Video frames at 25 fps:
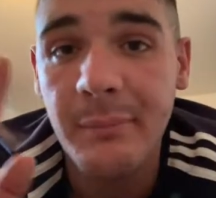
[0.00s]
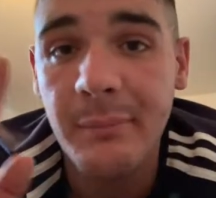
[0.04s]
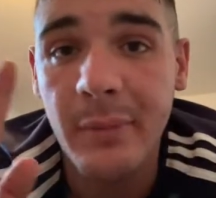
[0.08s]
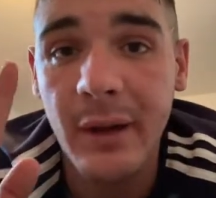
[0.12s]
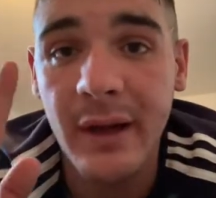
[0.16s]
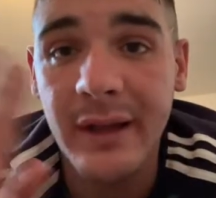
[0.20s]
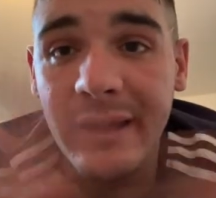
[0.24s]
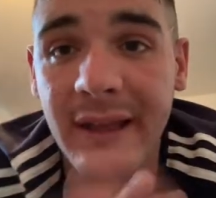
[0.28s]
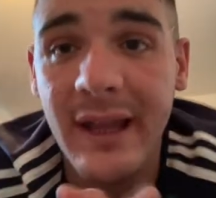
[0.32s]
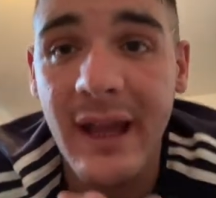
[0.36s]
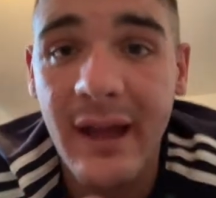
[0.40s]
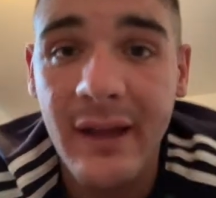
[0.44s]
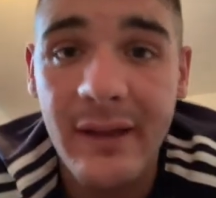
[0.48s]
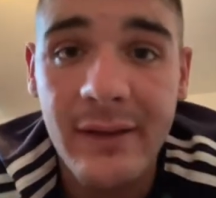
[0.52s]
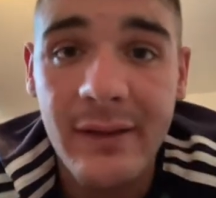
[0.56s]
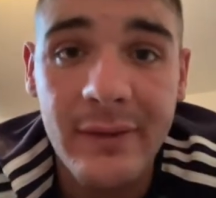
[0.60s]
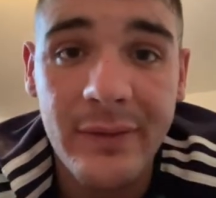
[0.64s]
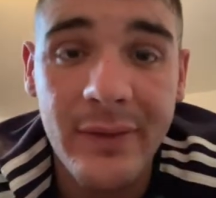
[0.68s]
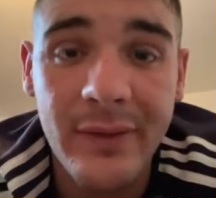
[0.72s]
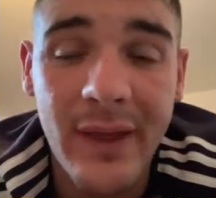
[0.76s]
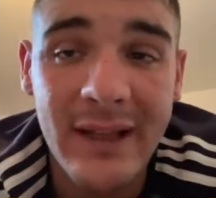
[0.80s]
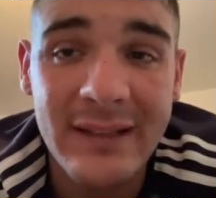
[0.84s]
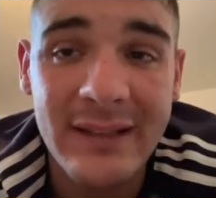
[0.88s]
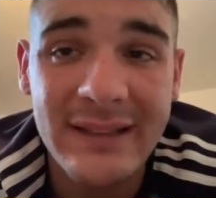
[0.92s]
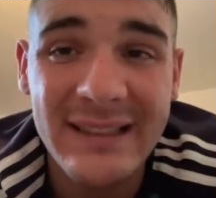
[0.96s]
But yeah,
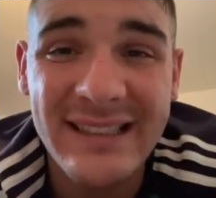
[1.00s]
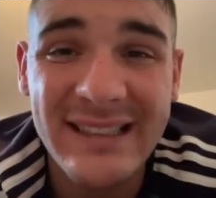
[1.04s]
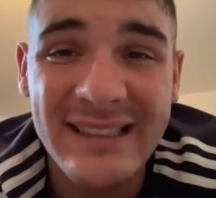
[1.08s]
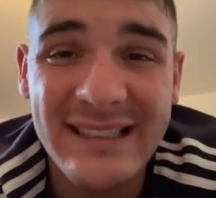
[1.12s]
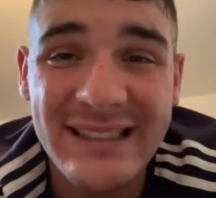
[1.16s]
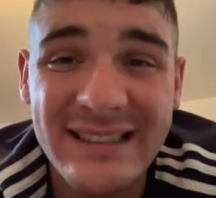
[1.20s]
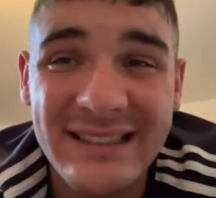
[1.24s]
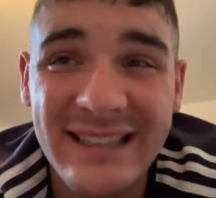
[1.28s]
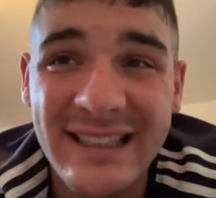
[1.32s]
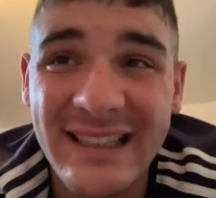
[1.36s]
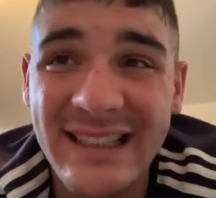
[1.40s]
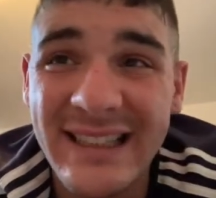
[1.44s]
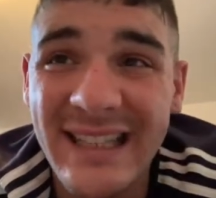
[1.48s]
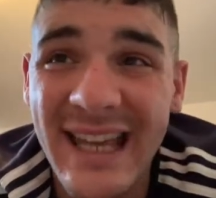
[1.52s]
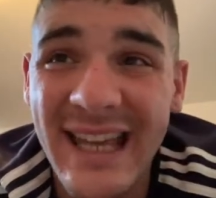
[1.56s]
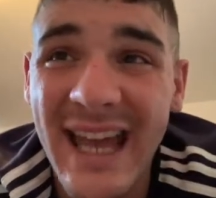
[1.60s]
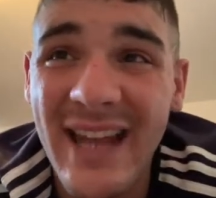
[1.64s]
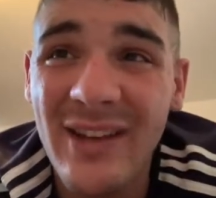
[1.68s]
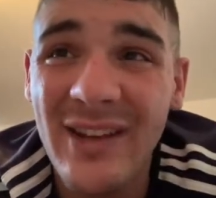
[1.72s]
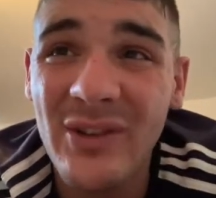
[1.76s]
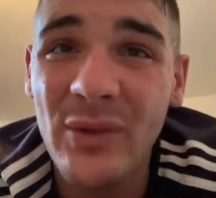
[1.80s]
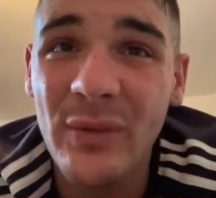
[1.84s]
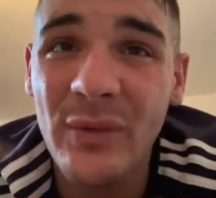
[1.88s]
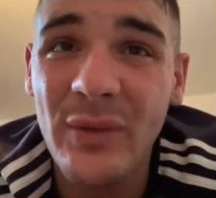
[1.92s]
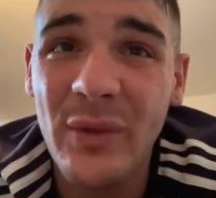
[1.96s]
that is the
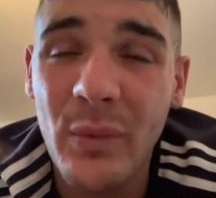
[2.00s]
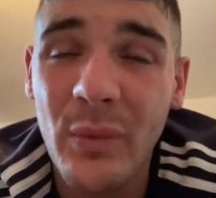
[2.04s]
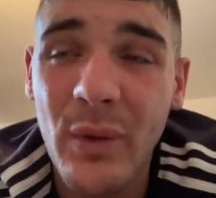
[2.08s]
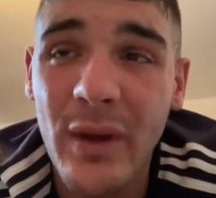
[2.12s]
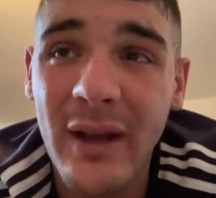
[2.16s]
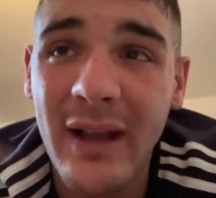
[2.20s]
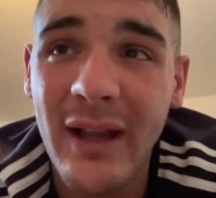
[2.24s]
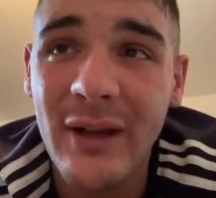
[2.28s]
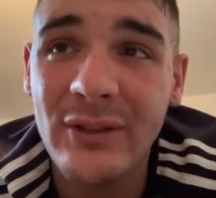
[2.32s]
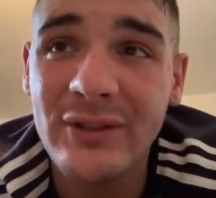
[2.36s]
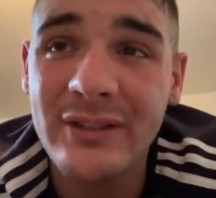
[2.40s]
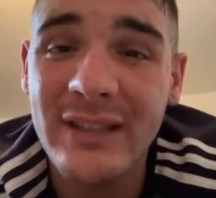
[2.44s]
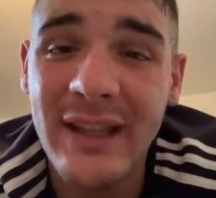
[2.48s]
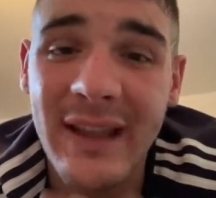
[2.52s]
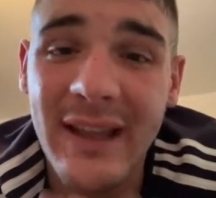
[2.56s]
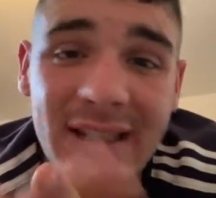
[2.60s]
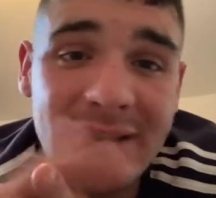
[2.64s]
end of the workout today.